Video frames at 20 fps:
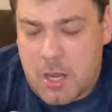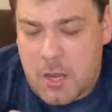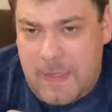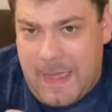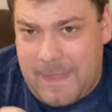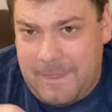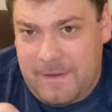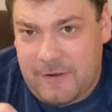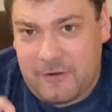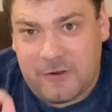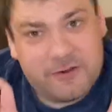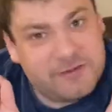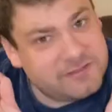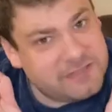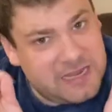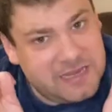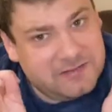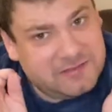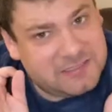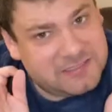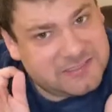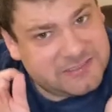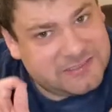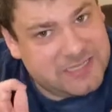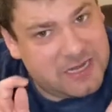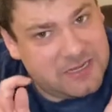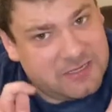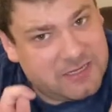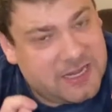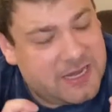there is a
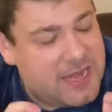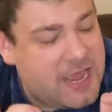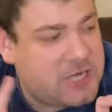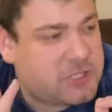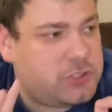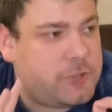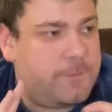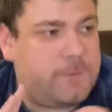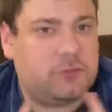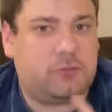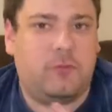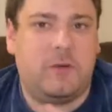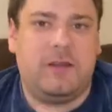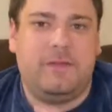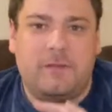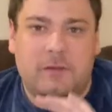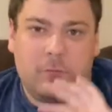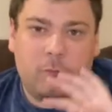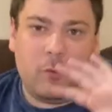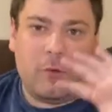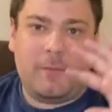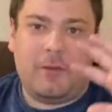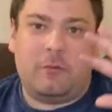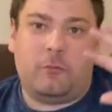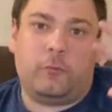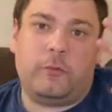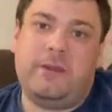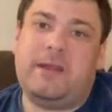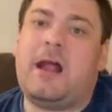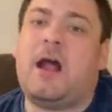distinct connection between the
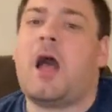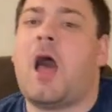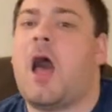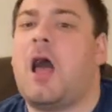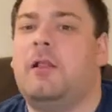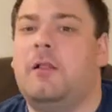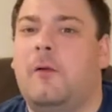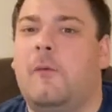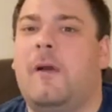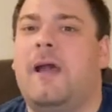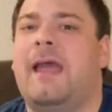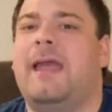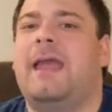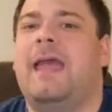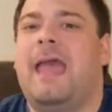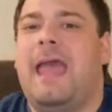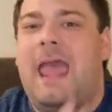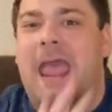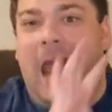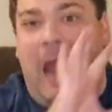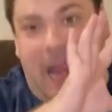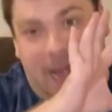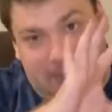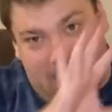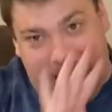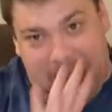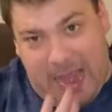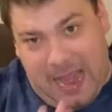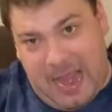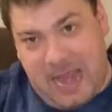woman Rita Holloway
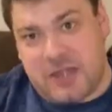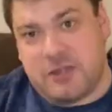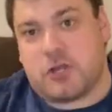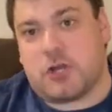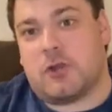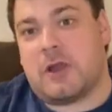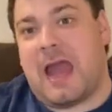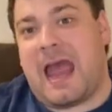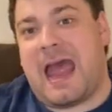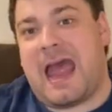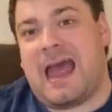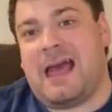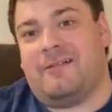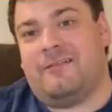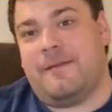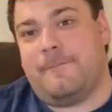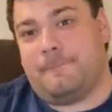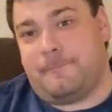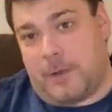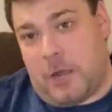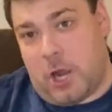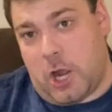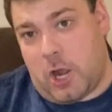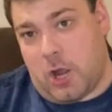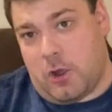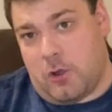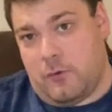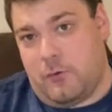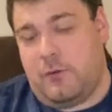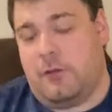and Edgar Allan
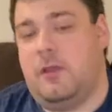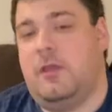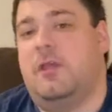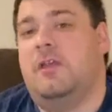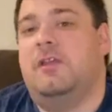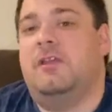Poe,